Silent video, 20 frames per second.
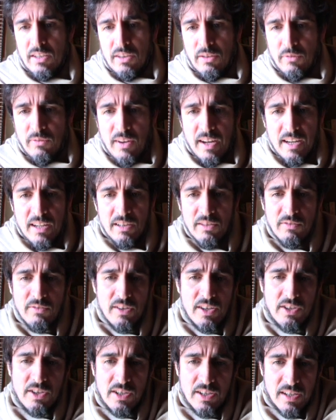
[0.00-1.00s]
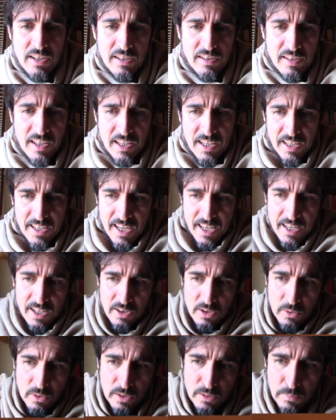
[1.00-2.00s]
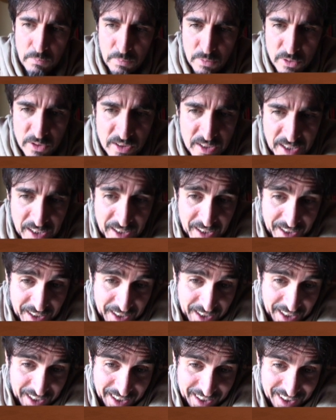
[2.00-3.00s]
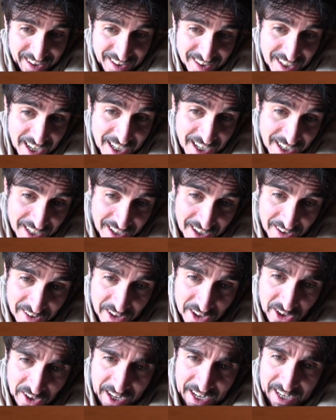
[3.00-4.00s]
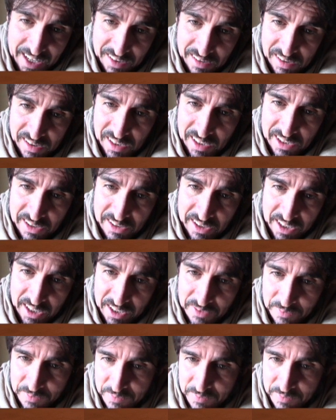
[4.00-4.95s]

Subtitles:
the final division, is dedicated to exploring the secondary or ancillary